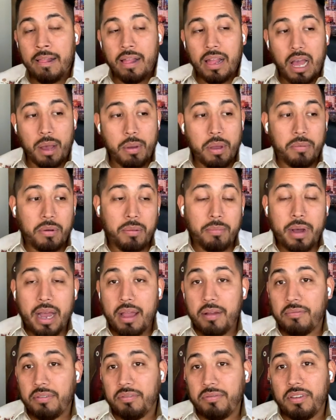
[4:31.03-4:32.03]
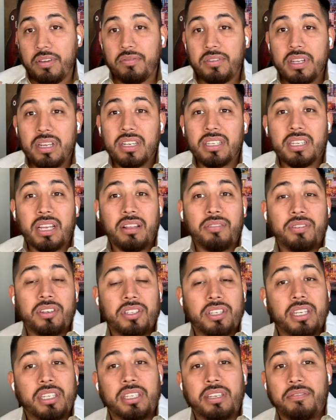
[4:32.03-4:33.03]
I'm able to buy it for 50, sell it for
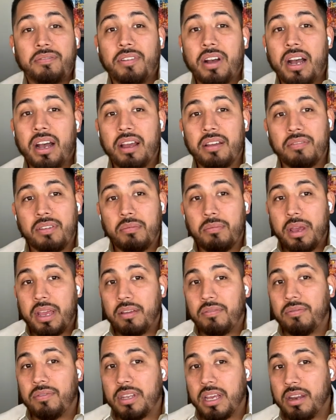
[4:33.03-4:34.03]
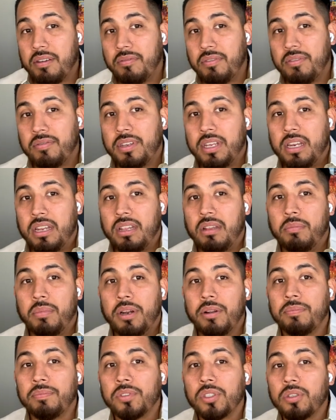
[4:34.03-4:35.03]
65, and make 10, 15 in the
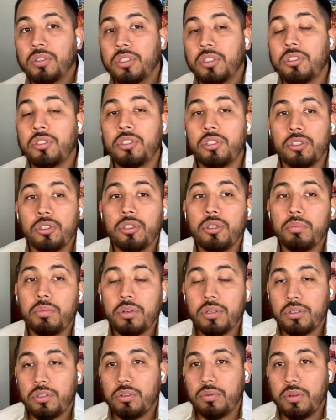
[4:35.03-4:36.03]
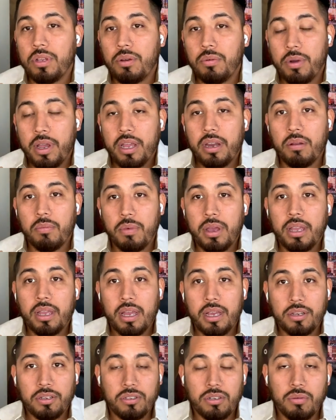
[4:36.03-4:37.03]
middle. So it's a super sweet way to make
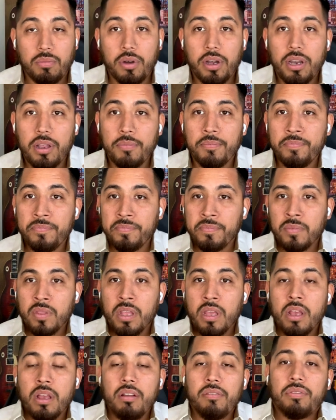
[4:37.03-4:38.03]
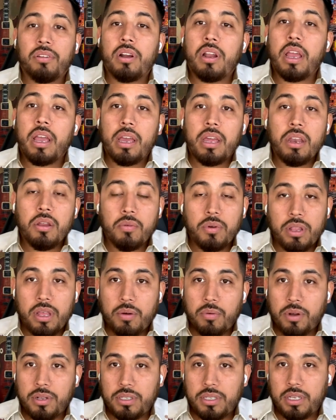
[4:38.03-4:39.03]
extra money for anyone that
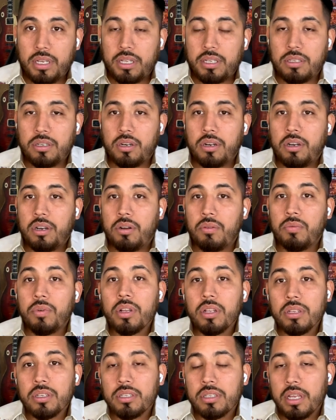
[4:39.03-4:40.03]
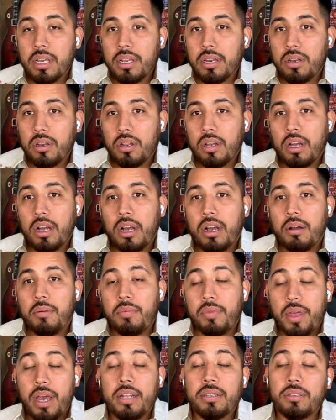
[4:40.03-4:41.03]
wants to get started in real estate.
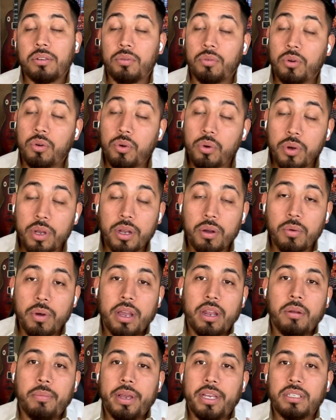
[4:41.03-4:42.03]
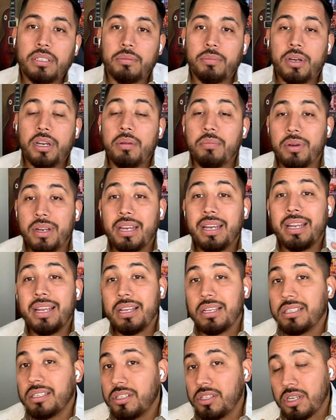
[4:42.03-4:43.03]
That's a quick way to make some money, but it
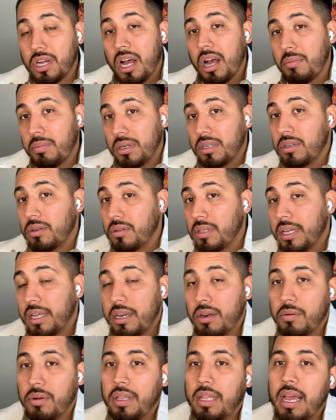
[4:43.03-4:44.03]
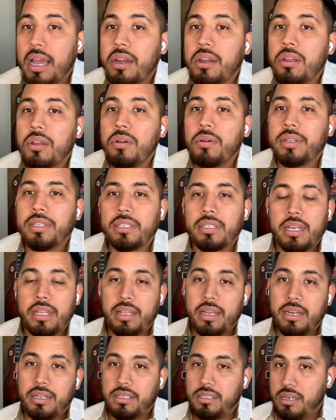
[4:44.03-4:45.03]
is a job, and don't let anyone lie to you and say
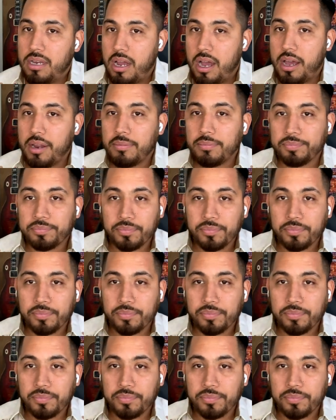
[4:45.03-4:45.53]
that it's not.